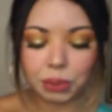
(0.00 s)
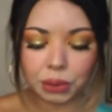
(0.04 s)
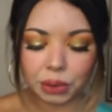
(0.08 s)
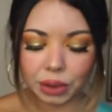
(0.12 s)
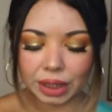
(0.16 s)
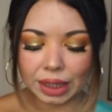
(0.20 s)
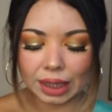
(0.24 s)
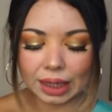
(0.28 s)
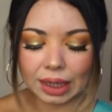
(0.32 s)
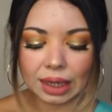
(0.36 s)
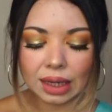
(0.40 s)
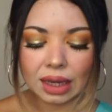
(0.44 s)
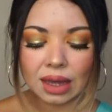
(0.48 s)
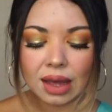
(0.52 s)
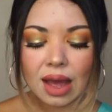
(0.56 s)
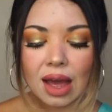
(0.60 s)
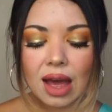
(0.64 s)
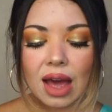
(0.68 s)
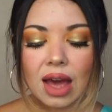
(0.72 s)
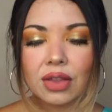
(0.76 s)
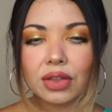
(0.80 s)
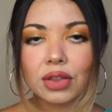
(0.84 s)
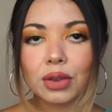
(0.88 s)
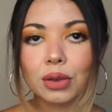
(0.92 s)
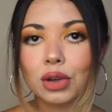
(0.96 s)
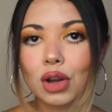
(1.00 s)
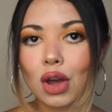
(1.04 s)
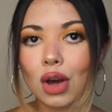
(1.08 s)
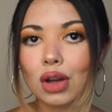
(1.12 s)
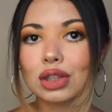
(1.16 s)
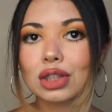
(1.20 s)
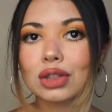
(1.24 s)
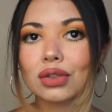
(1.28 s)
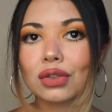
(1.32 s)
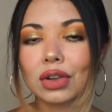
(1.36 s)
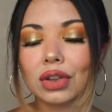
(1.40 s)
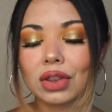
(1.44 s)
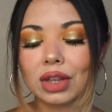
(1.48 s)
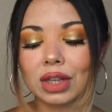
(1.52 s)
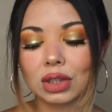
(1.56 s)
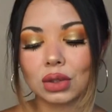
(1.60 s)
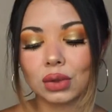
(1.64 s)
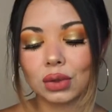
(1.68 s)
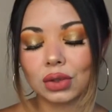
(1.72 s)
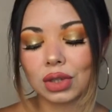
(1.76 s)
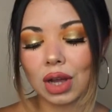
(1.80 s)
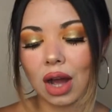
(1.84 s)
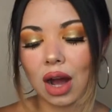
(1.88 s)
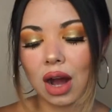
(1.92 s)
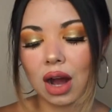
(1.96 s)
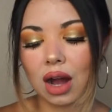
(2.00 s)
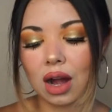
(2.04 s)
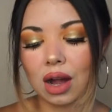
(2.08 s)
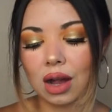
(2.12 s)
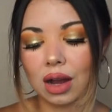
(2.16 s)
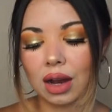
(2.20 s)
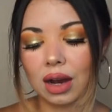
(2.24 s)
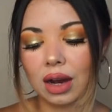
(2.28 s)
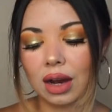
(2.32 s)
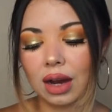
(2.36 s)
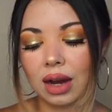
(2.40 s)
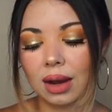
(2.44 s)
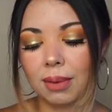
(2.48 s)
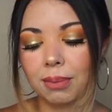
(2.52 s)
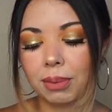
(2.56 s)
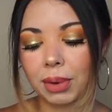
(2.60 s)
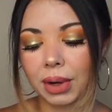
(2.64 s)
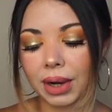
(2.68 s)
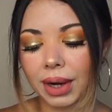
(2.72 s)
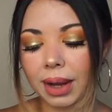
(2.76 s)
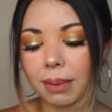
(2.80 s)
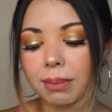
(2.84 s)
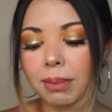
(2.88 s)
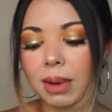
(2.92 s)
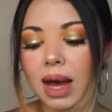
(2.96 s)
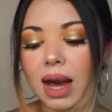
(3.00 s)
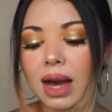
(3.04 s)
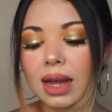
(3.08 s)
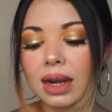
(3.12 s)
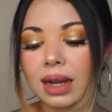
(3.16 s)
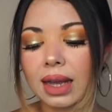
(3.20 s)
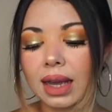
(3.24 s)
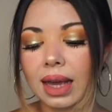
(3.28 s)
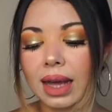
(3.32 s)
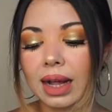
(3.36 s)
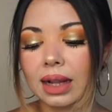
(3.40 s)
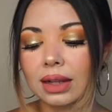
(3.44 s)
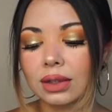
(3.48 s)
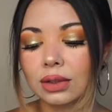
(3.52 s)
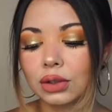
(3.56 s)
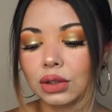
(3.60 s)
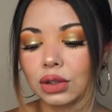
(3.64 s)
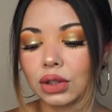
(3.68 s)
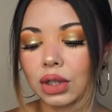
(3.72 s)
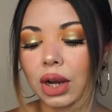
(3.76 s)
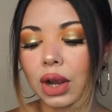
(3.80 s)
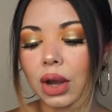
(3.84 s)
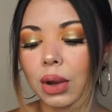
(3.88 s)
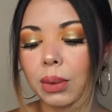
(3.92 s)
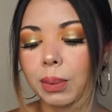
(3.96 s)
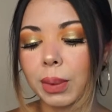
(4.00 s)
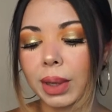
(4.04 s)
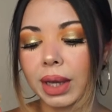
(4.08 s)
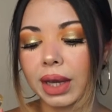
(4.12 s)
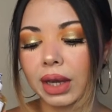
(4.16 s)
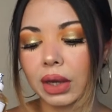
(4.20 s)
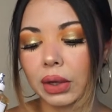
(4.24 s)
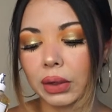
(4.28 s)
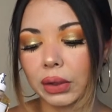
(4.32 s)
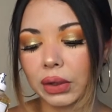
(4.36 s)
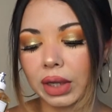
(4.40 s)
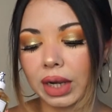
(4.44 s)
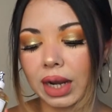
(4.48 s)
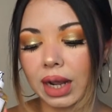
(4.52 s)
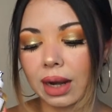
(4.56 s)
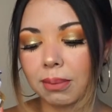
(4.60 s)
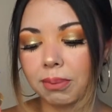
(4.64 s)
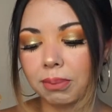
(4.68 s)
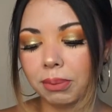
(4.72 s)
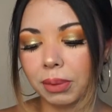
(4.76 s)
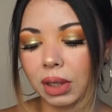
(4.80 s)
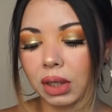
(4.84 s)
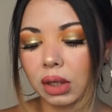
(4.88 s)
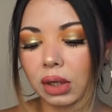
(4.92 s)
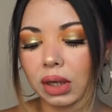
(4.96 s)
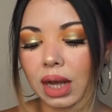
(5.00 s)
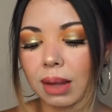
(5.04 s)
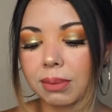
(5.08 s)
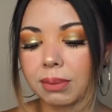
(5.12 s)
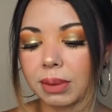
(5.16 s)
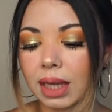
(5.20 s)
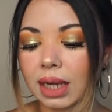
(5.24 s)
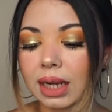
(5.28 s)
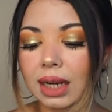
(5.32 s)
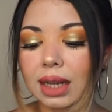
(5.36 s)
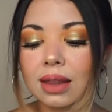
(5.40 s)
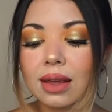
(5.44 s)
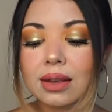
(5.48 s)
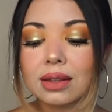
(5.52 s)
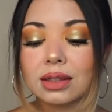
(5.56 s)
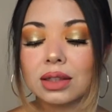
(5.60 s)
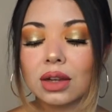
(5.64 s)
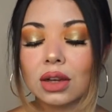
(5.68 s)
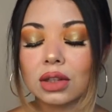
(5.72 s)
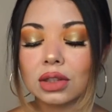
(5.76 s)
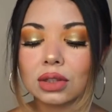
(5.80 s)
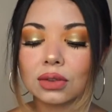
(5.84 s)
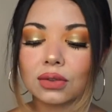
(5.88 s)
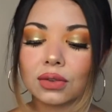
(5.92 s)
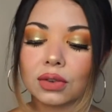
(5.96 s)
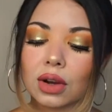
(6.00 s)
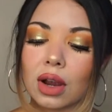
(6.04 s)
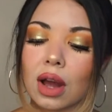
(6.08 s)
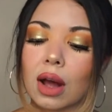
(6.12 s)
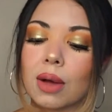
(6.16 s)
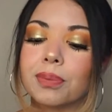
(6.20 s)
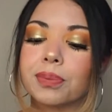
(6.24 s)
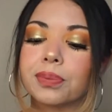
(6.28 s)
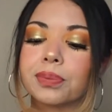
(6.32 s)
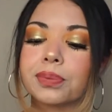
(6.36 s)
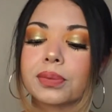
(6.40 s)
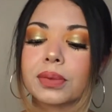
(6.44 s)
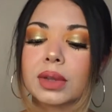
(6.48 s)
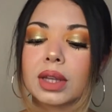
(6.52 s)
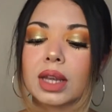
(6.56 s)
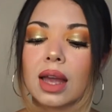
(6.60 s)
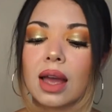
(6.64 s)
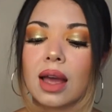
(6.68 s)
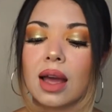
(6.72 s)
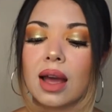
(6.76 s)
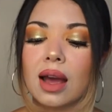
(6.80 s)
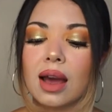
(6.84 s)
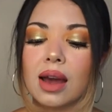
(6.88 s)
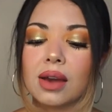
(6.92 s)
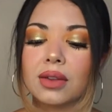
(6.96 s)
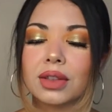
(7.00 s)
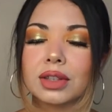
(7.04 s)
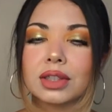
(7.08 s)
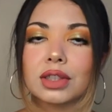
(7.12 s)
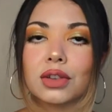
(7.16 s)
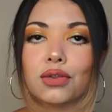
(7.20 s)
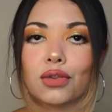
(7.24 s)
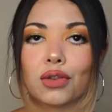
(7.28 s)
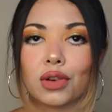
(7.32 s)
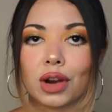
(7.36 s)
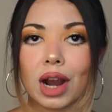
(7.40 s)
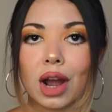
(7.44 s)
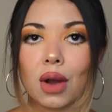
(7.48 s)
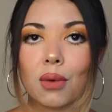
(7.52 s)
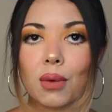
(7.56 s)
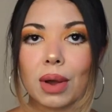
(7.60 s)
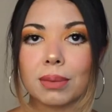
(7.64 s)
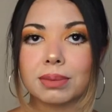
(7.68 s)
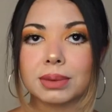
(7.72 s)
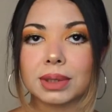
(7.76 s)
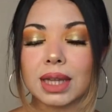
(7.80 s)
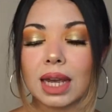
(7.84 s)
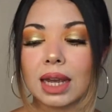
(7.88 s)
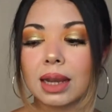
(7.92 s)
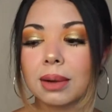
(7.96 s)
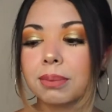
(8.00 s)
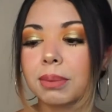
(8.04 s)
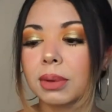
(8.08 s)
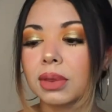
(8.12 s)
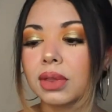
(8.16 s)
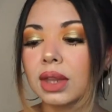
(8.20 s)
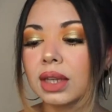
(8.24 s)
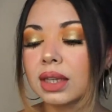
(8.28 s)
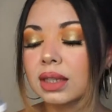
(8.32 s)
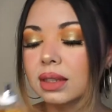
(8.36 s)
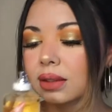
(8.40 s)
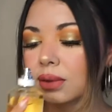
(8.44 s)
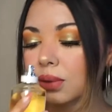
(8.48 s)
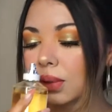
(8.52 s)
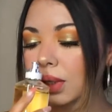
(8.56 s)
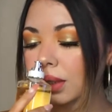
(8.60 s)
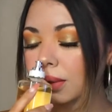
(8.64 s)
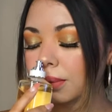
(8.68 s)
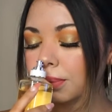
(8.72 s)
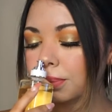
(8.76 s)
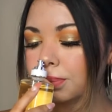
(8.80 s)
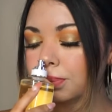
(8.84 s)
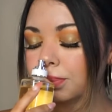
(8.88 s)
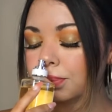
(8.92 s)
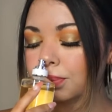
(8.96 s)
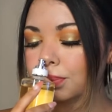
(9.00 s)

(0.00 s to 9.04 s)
pretty. The notes for this ones are bergamot, heliotrope, and coconut milk. I'm getting these notes from the Sephora website, but this one,